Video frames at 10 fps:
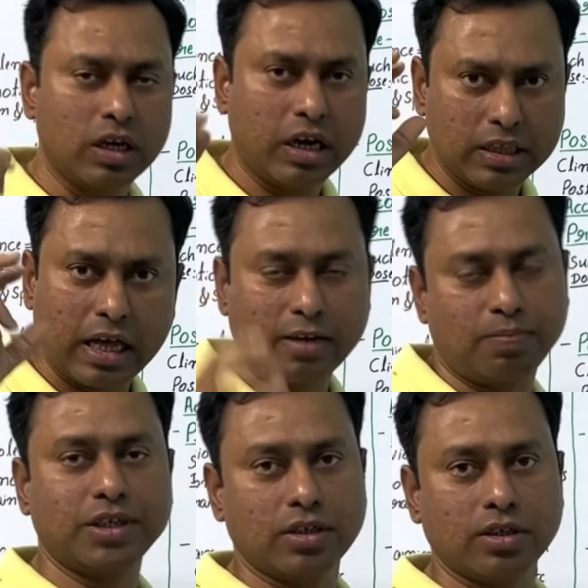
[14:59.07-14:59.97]
in that
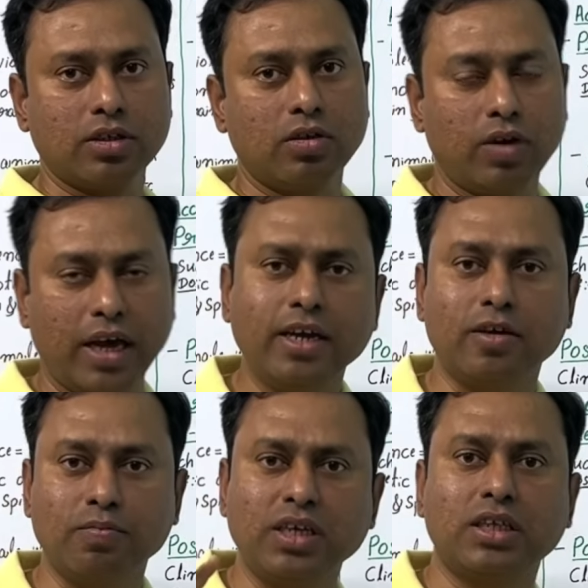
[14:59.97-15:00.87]
patients. Okay,
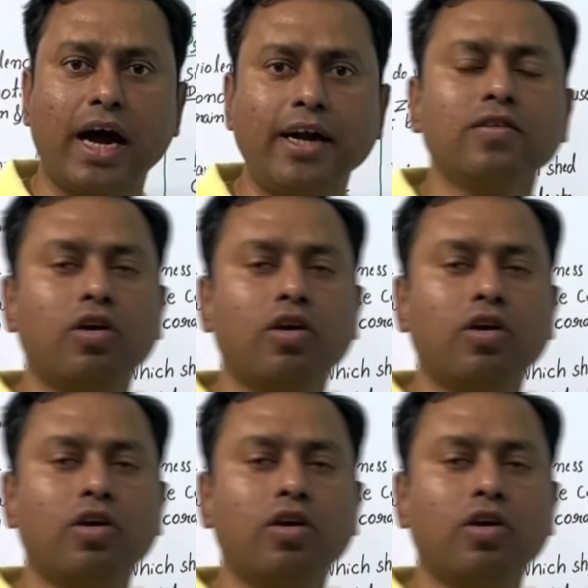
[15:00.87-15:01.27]
it means that